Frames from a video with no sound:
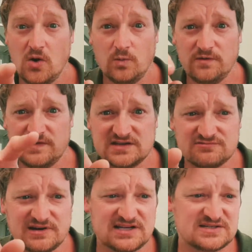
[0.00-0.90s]
with this
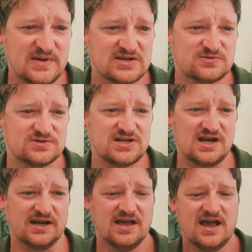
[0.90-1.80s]
really special
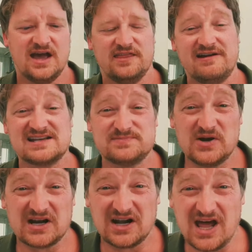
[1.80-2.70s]
tongue. And they're
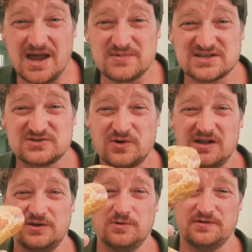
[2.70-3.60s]
expert climbers as well.
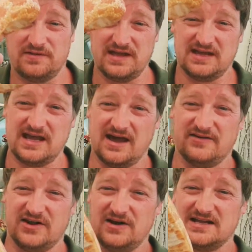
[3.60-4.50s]
You wouldn't think it, having
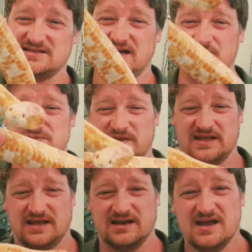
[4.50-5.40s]
no legs and arms, but they
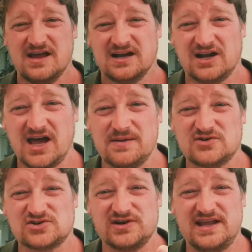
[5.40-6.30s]
can climb
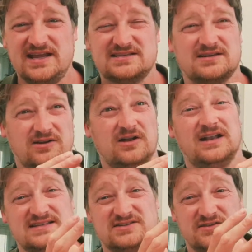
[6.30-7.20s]
trees. A lot of
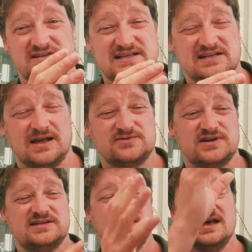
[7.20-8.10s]
lizards obviously climb
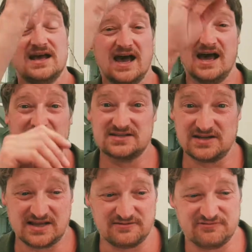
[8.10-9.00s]
trees, so
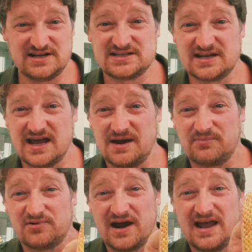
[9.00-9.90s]
they can reach their
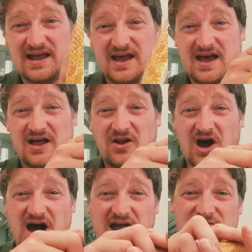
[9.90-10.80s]
prey a lot
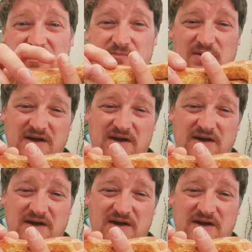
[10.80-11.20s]
higher up